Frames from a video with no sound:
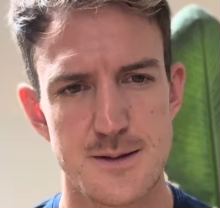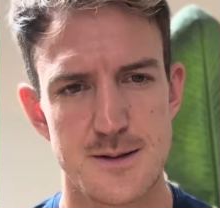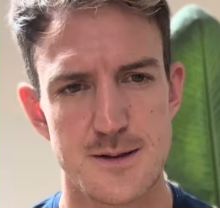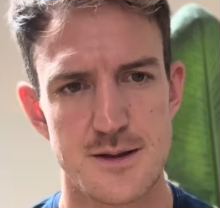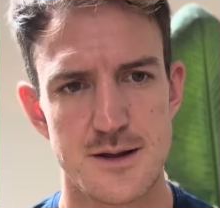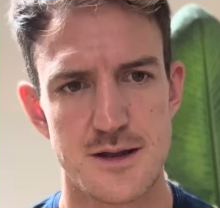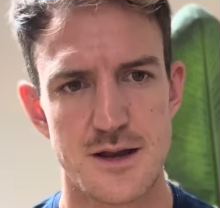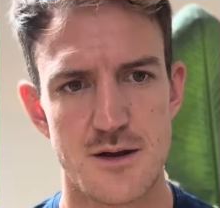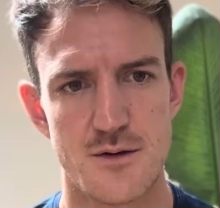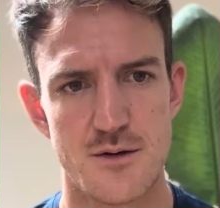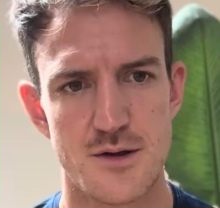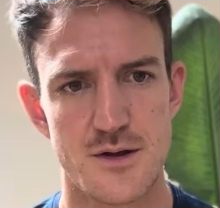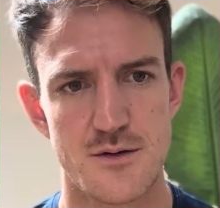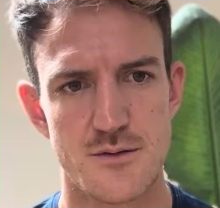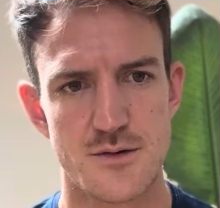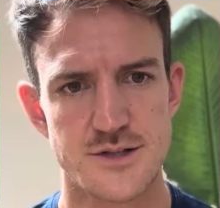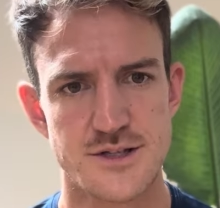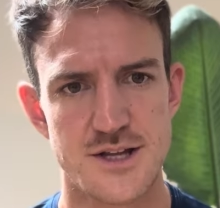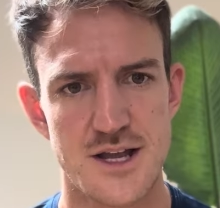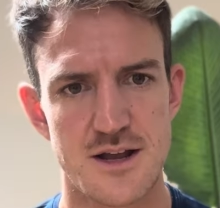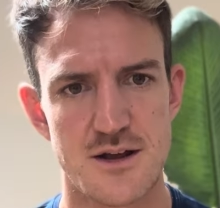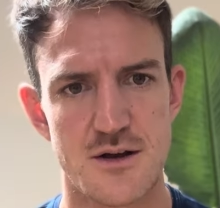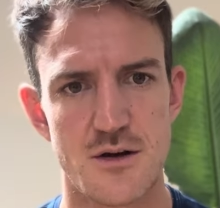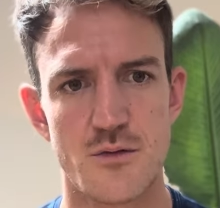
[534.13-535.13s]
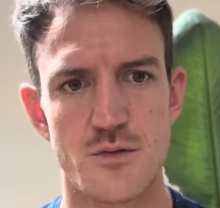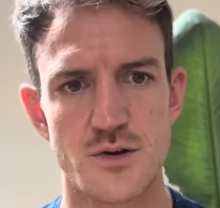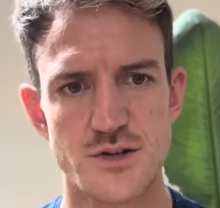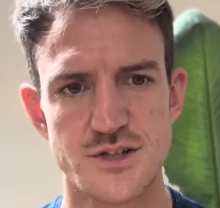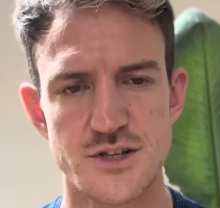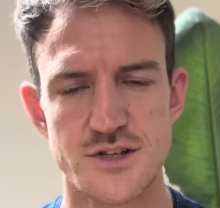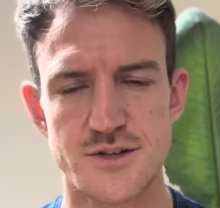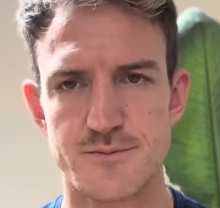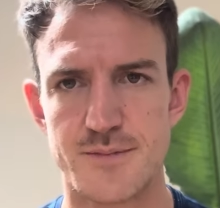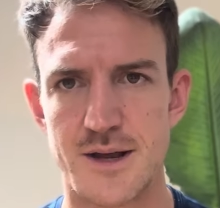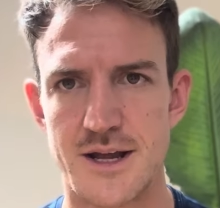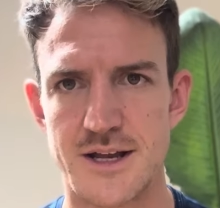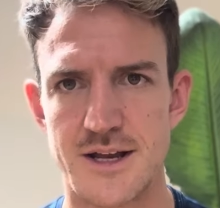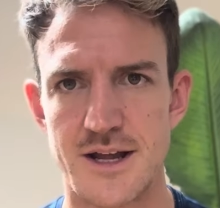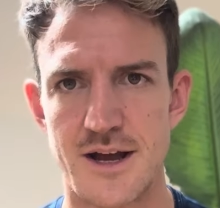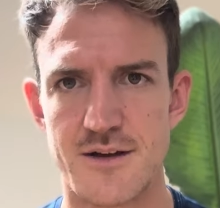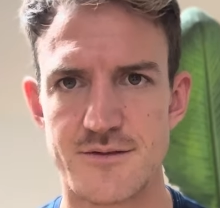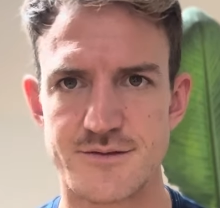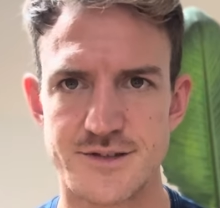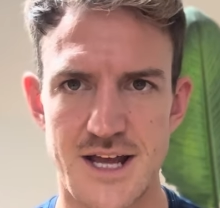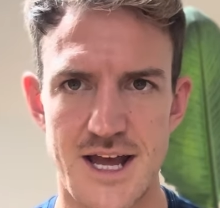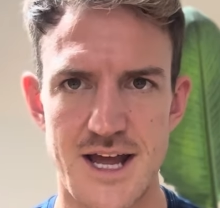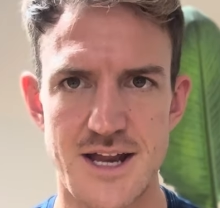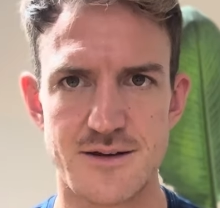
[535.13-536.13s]
we're saying, oh, what's your pain out of
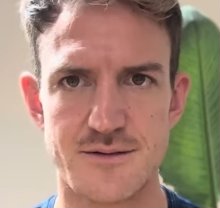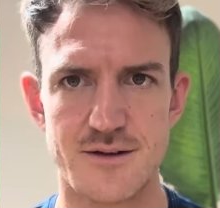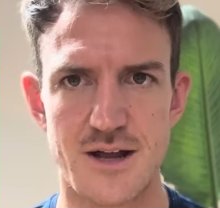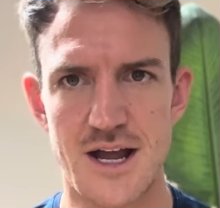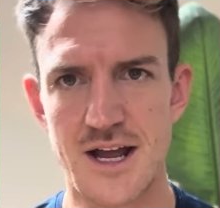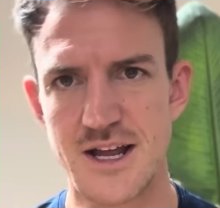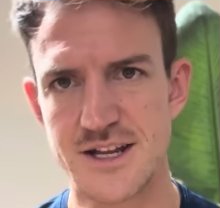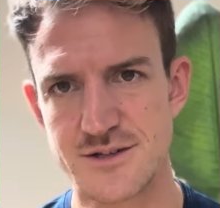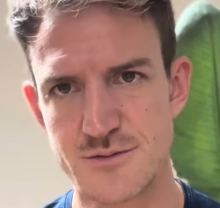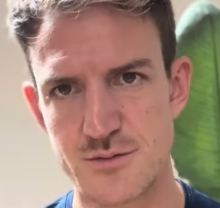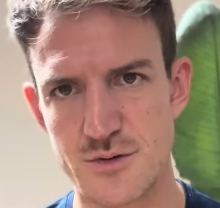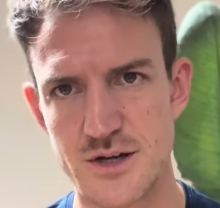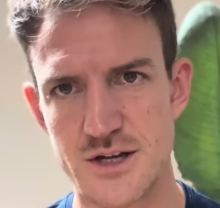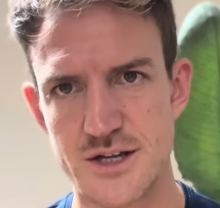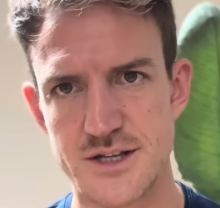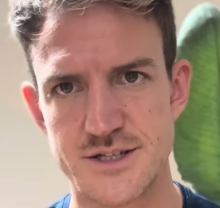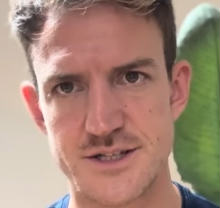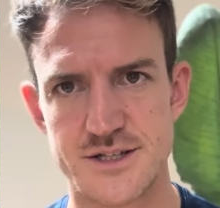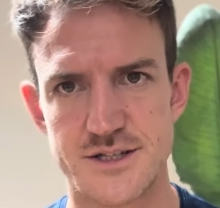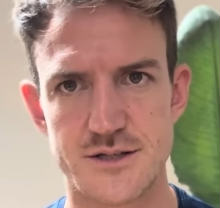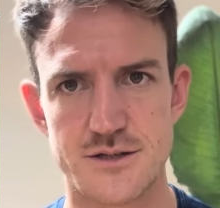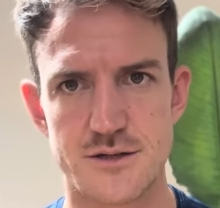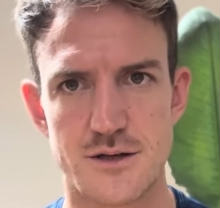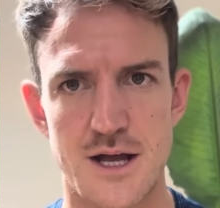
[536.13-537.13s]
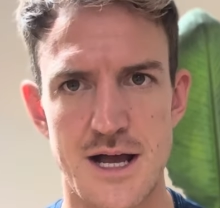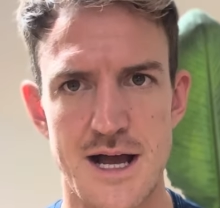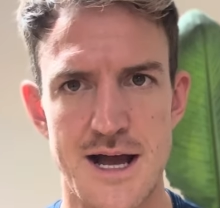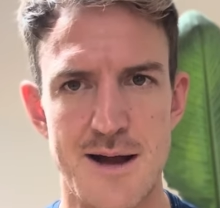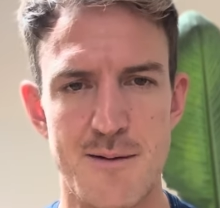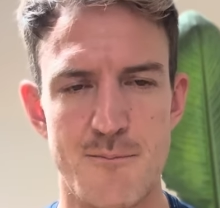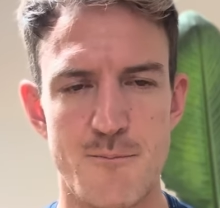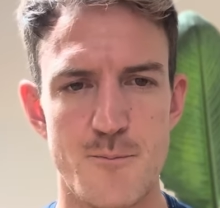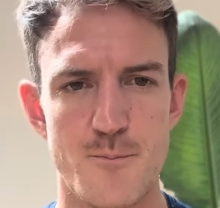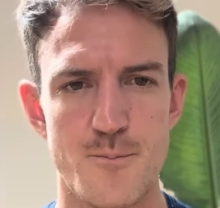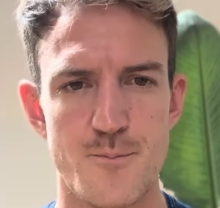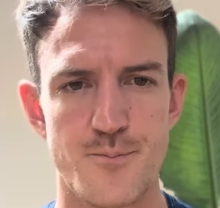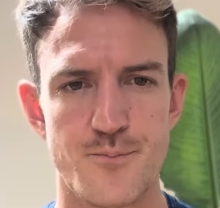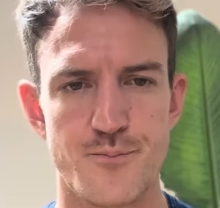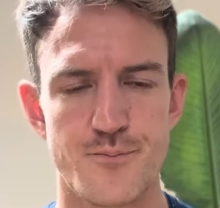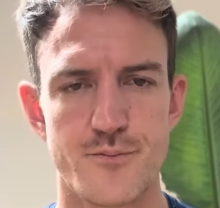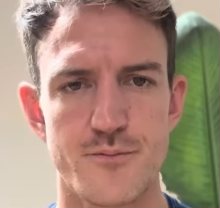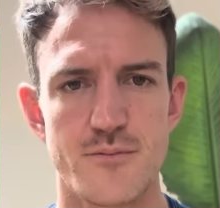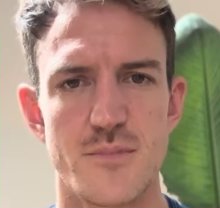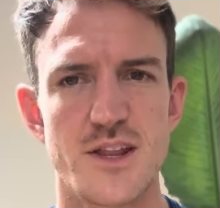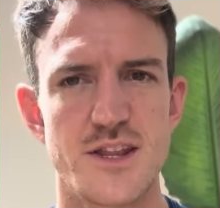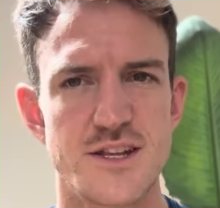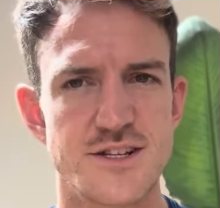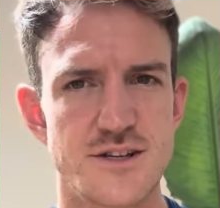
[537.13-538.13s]
10 at its worst,
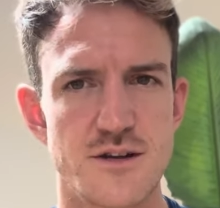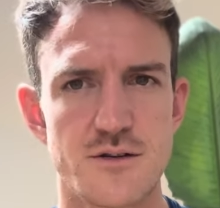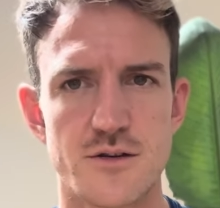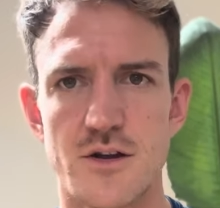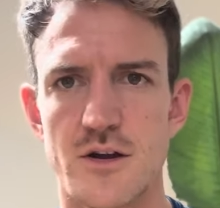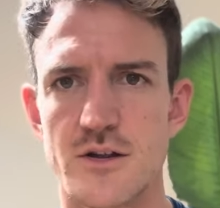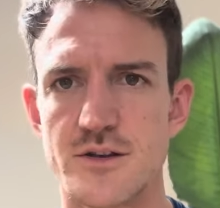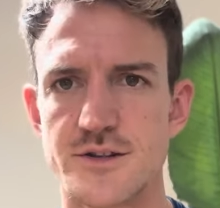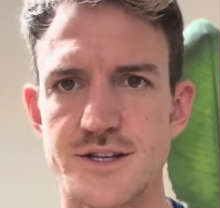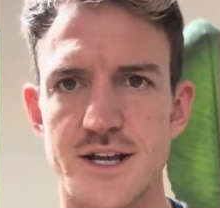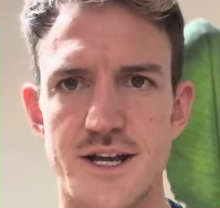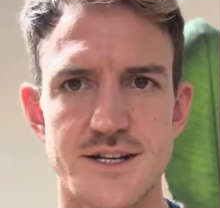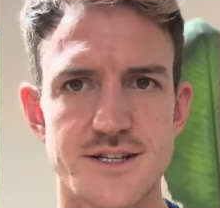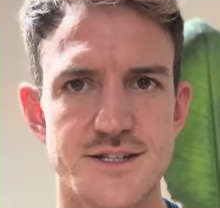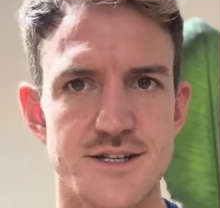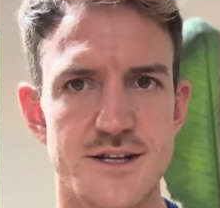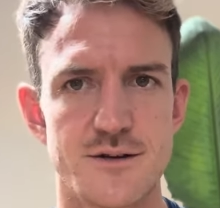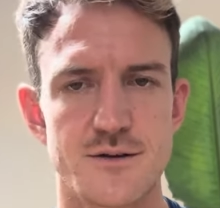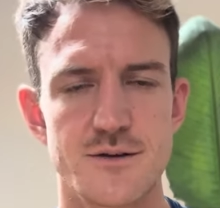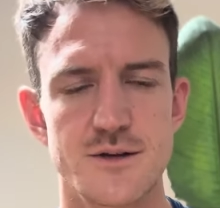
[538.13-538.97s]
but there's no context.